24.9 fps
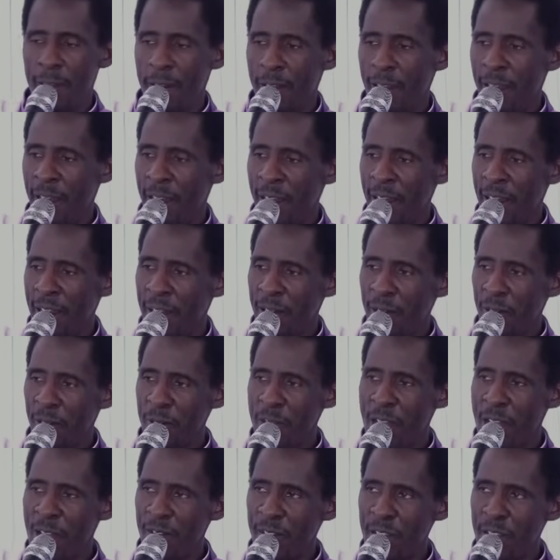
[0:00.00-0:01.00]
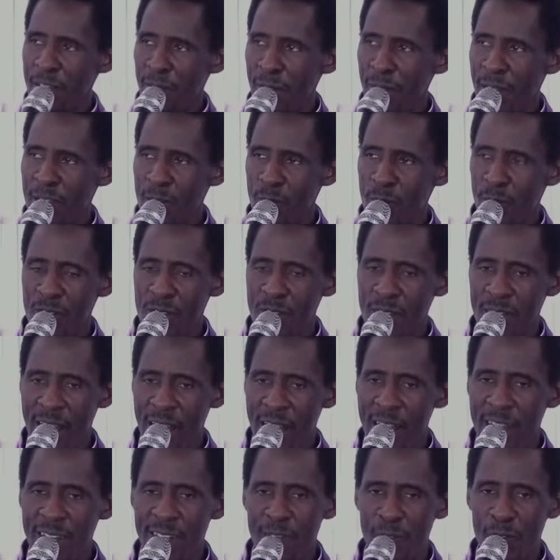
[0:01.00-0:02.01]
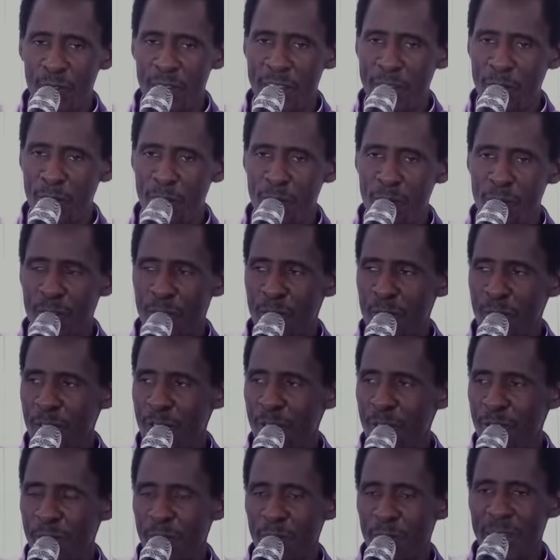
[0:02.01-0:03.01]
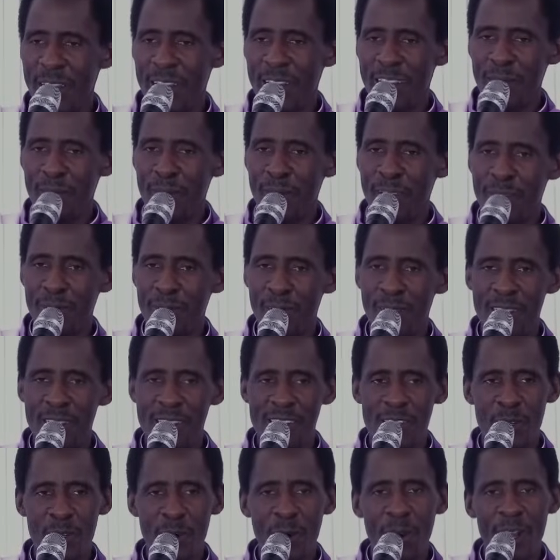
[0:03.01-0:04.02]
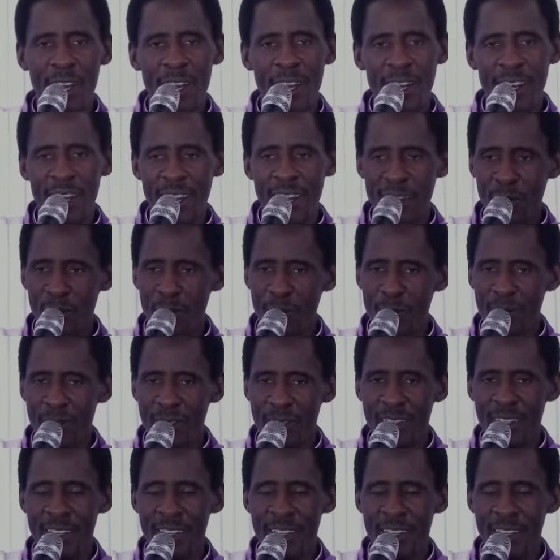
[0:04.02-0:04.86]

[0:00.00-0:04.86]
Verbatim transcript: Uh, we have remnants who will stand for Nairobi. So if you're not a remnant, please talk at Nairobi.